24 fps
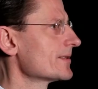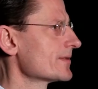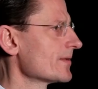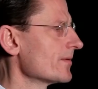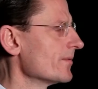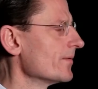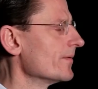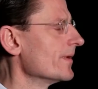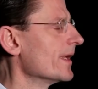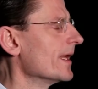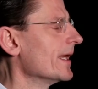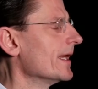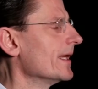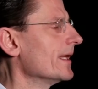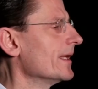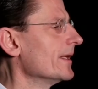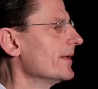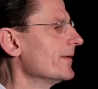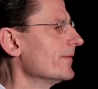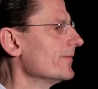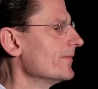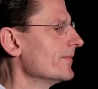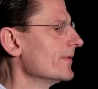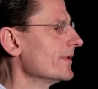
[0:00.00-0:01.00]
So
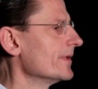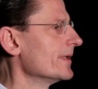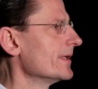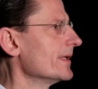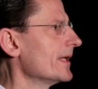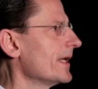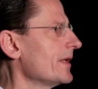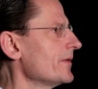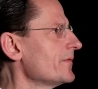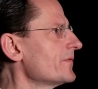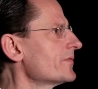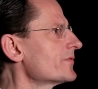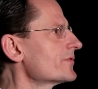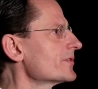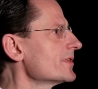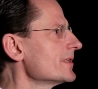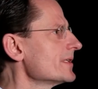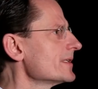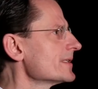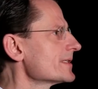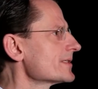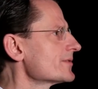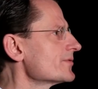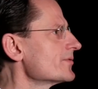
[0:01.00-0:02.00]
um, the A
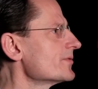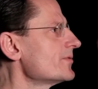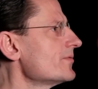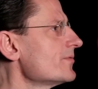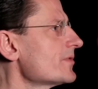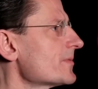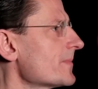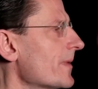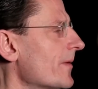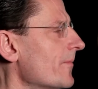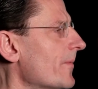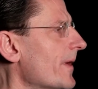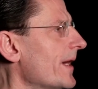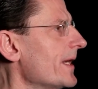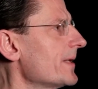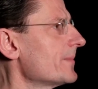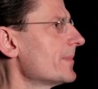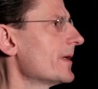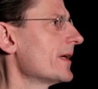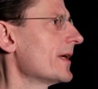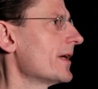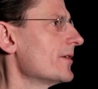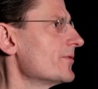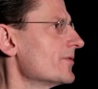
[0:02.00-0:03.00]
three is reduced by
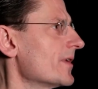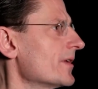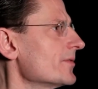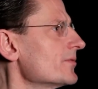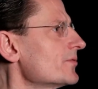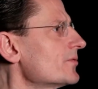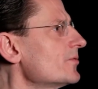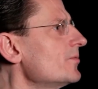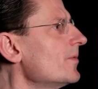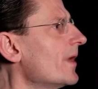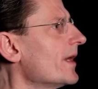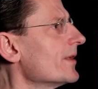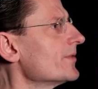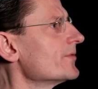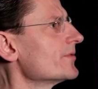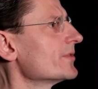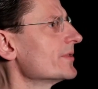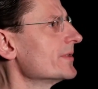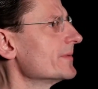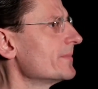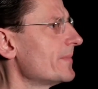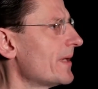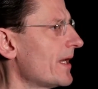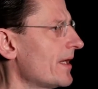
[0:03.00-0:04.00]
weight by around two
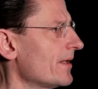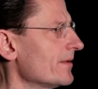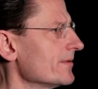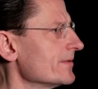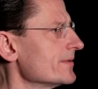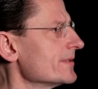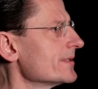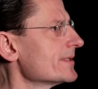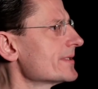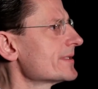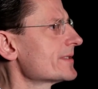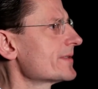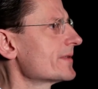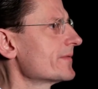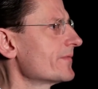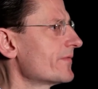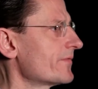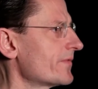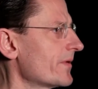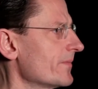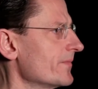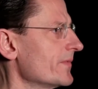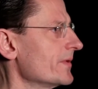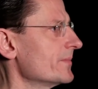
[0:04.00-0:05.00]
hundred pounds
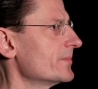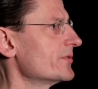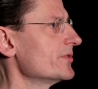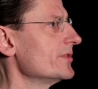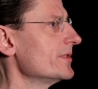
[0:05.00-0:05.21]
from the